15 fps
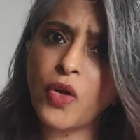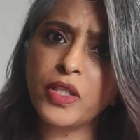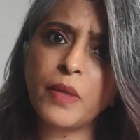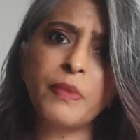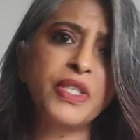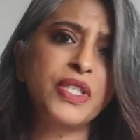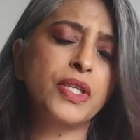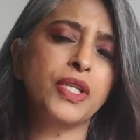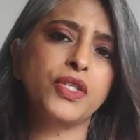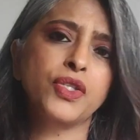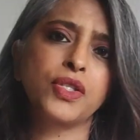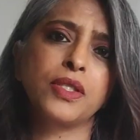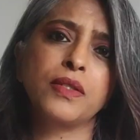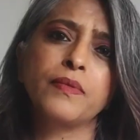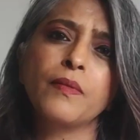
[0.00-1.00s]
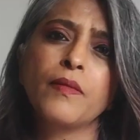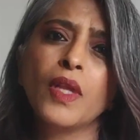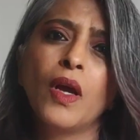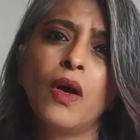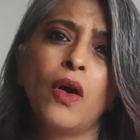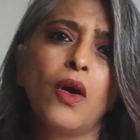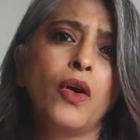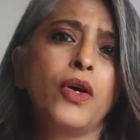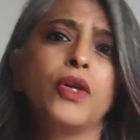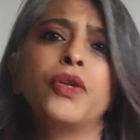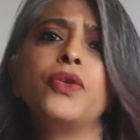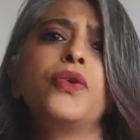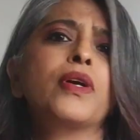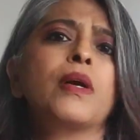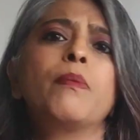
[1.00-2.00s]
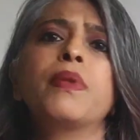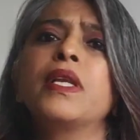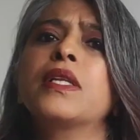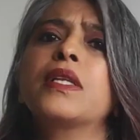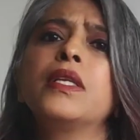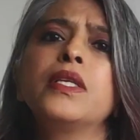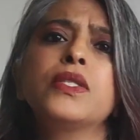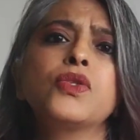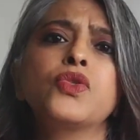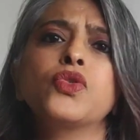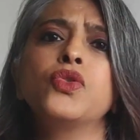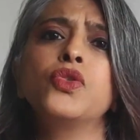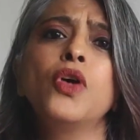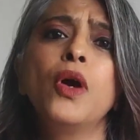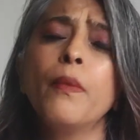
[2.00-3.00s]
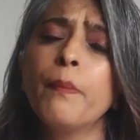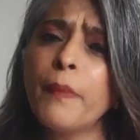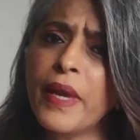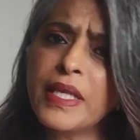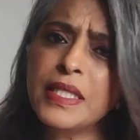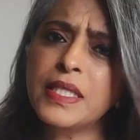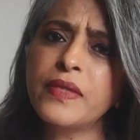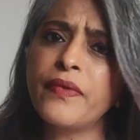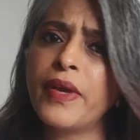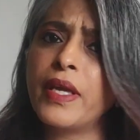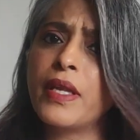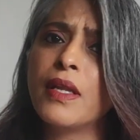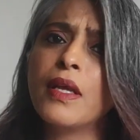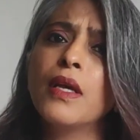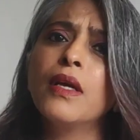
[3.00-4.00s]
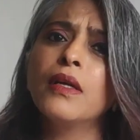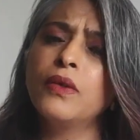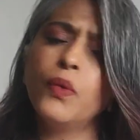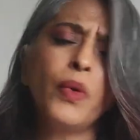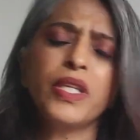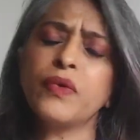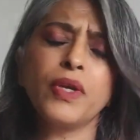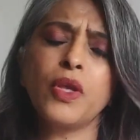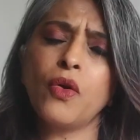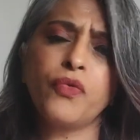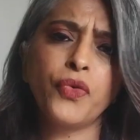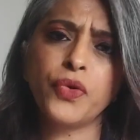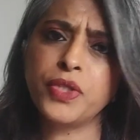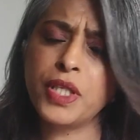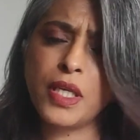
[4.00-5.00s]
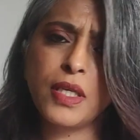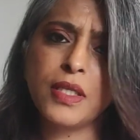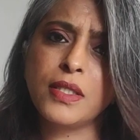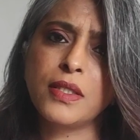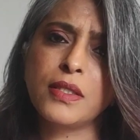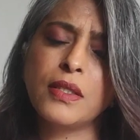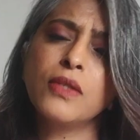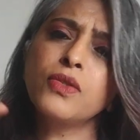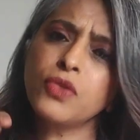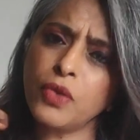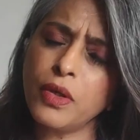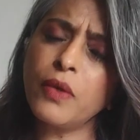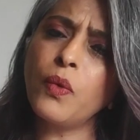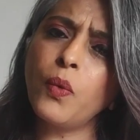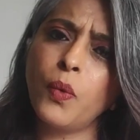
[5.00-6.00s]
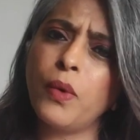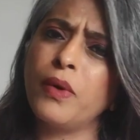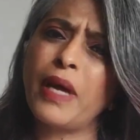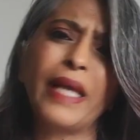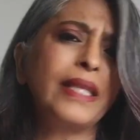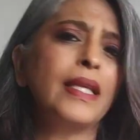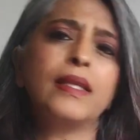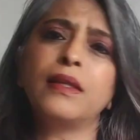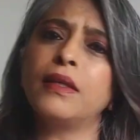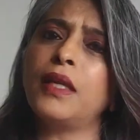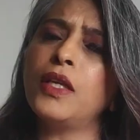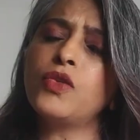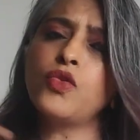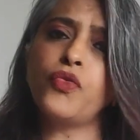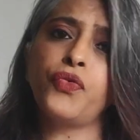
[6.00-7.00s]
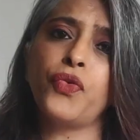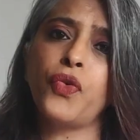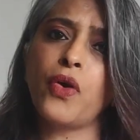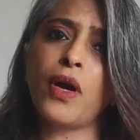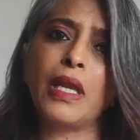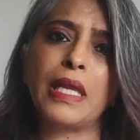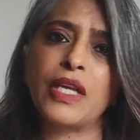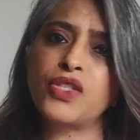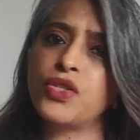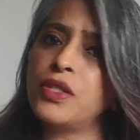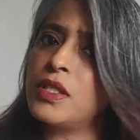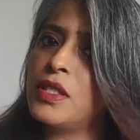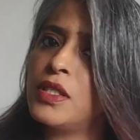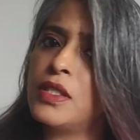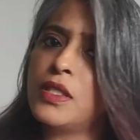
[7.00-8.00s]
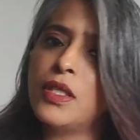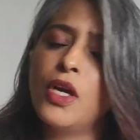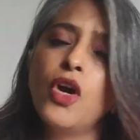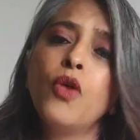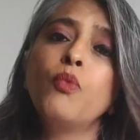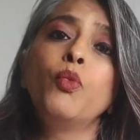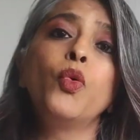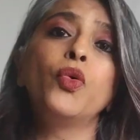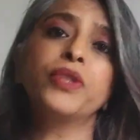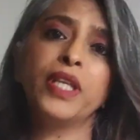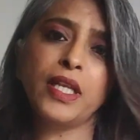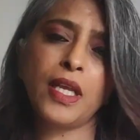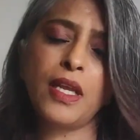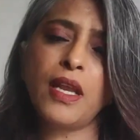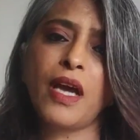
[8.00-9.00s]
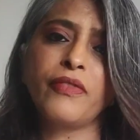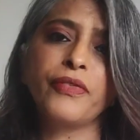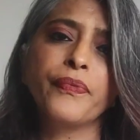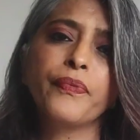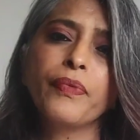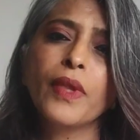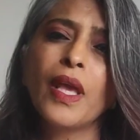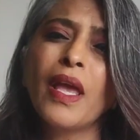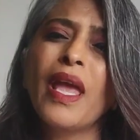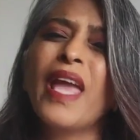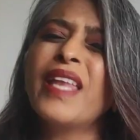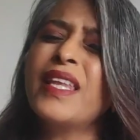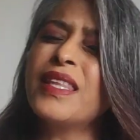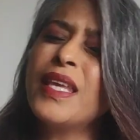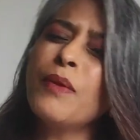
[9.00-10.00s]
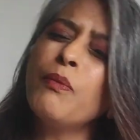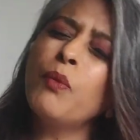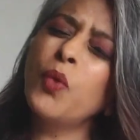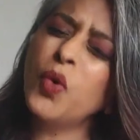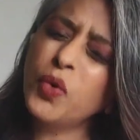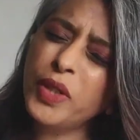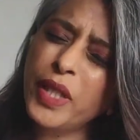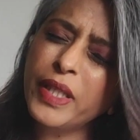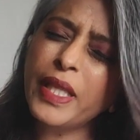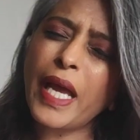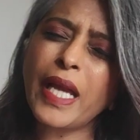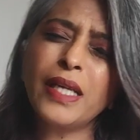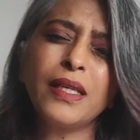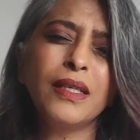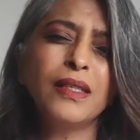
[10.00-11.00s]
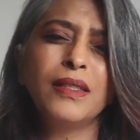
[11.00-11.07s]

ornamentation, or you're completely into menswear, whatever your forte is. So I think 3 to 4 collection is more than enough. Anything more than that,